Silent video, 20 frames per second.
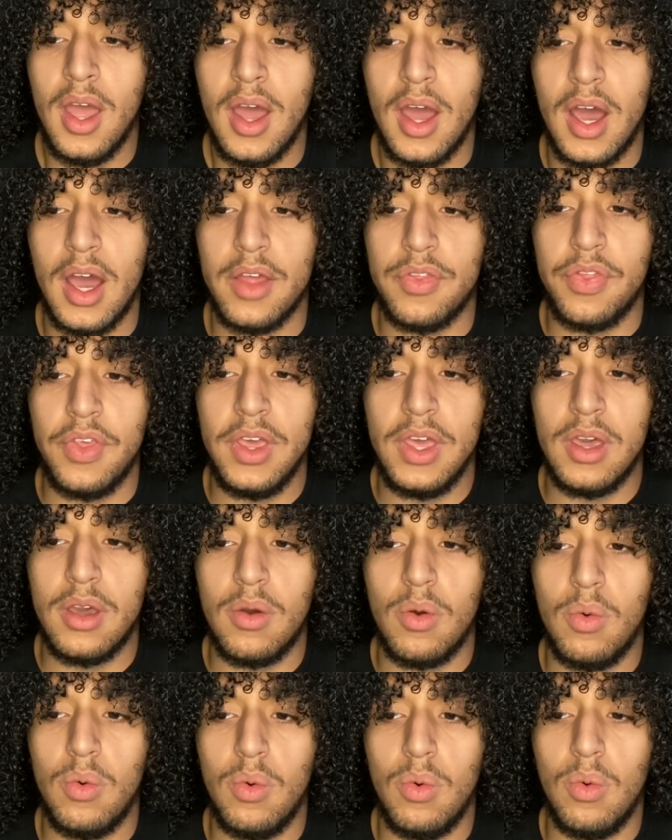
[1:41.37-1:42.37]
I think
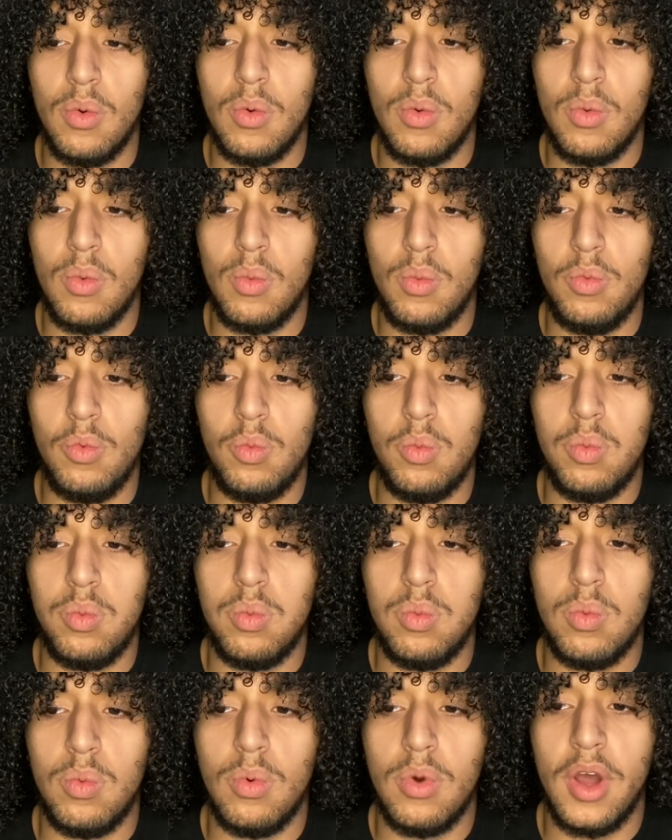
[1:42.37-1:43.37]

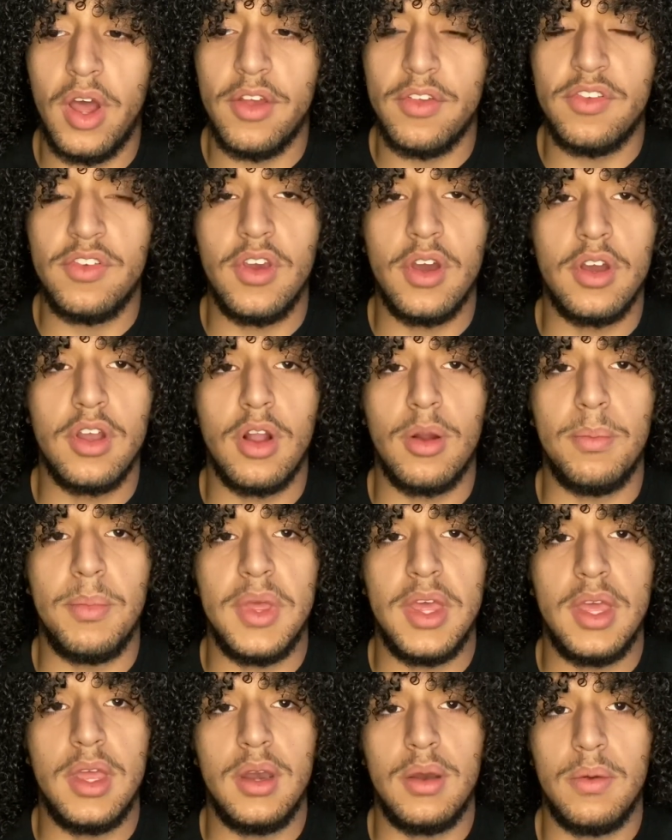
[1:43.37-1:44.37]
us younger
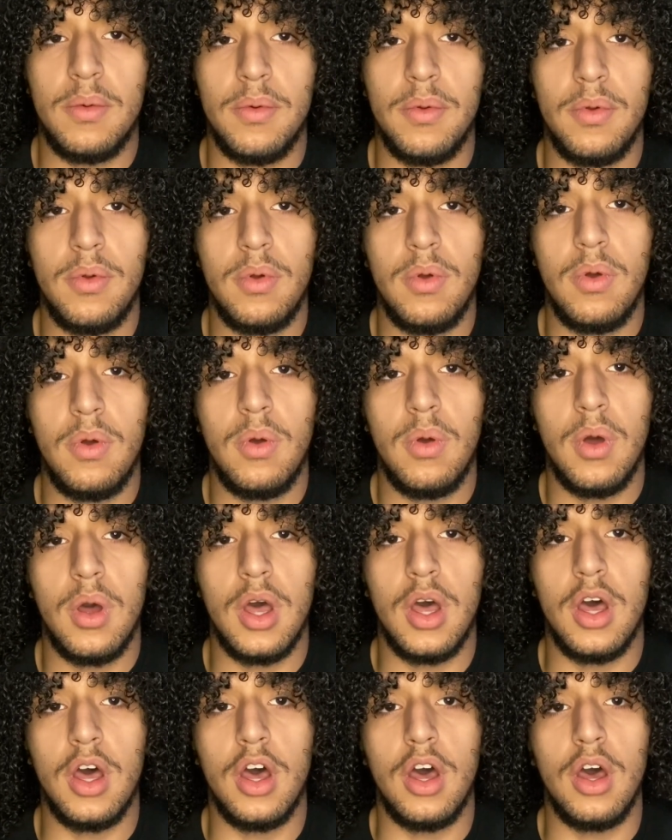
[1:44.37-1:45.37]
men,
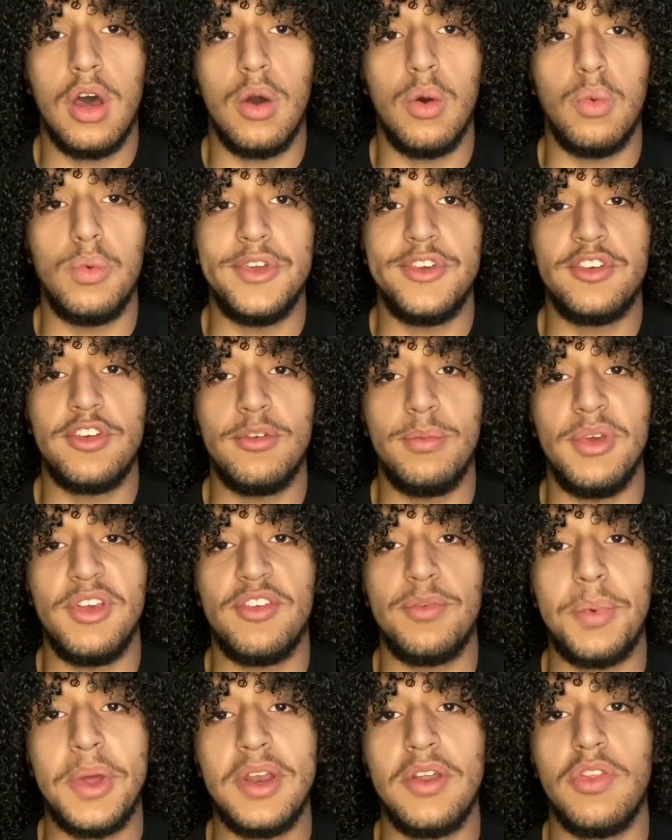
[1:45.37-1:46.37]
we should be
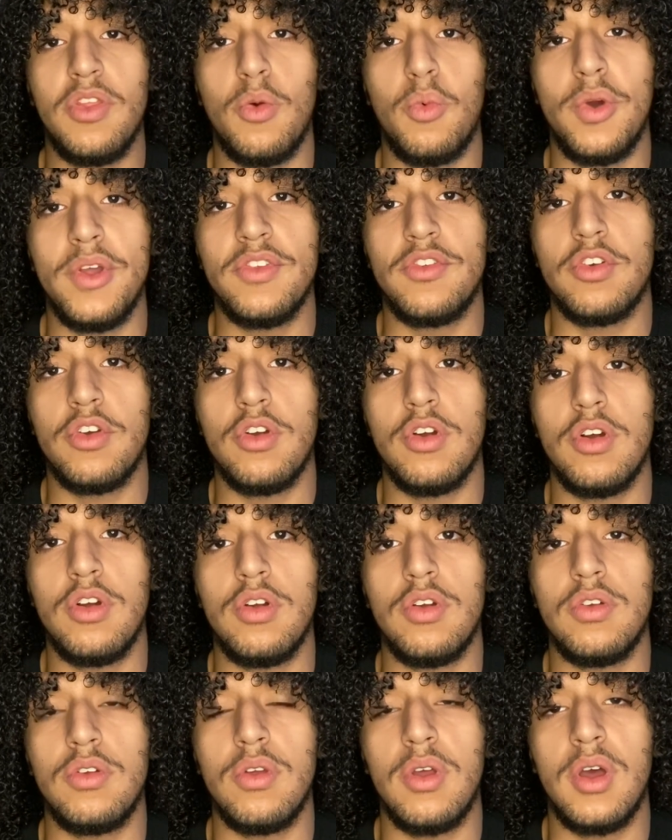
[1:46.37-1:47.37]
spending the
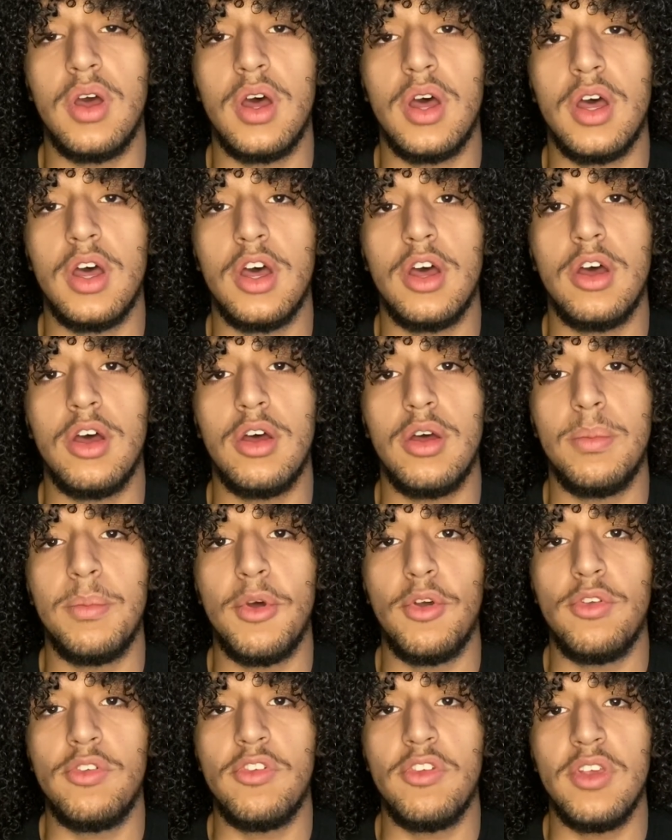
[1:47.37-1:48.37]
winter
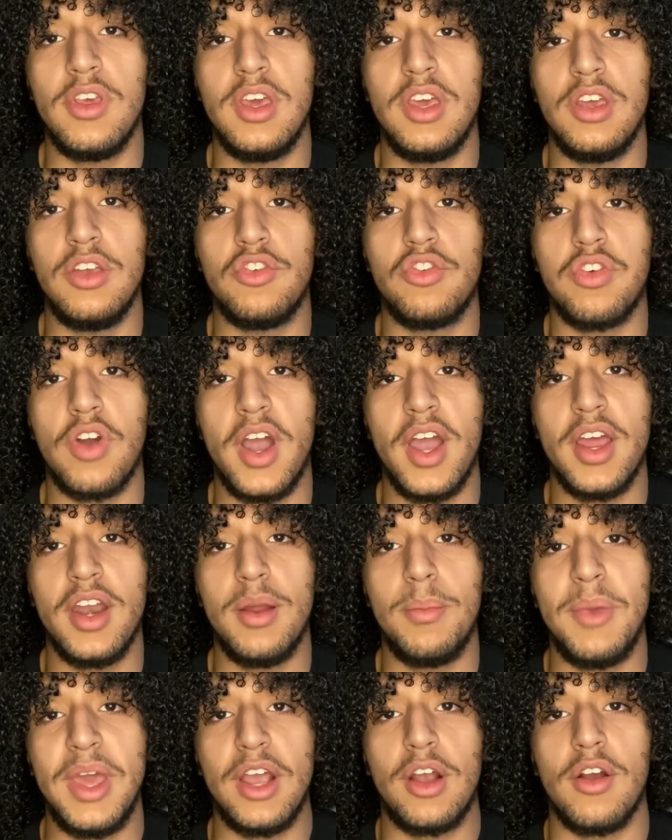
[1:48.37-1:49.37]
mostly trying to
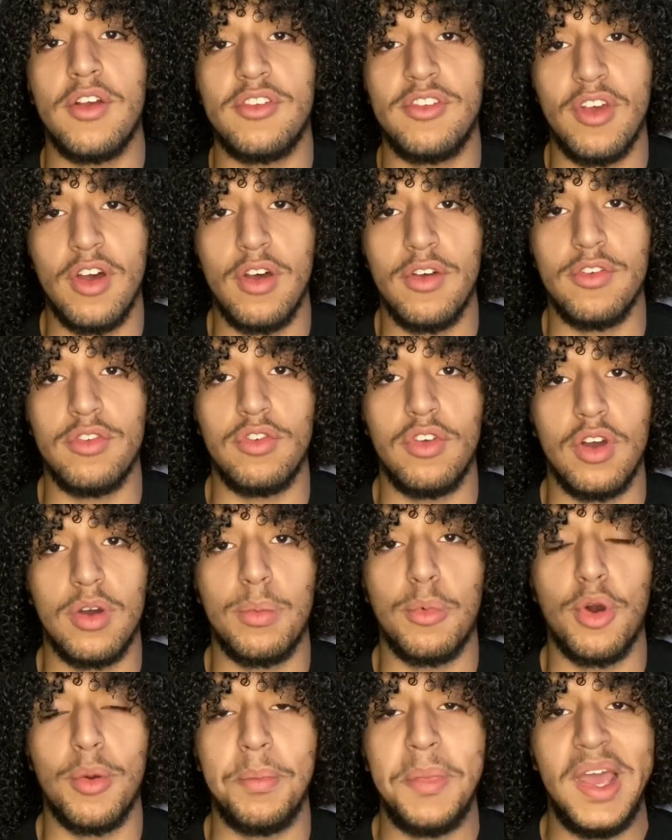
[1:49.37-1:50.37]
make ourselves look
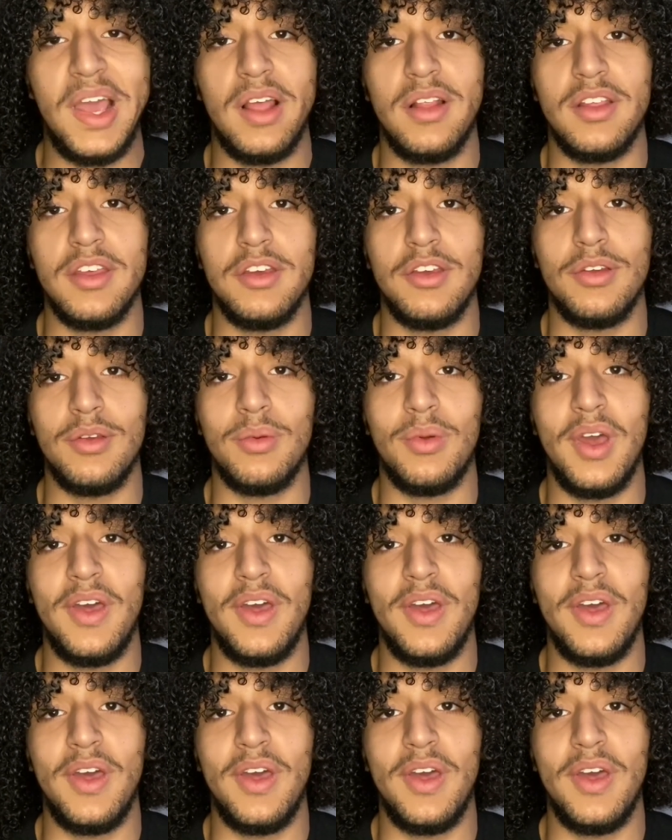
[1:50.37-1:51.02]
more manly.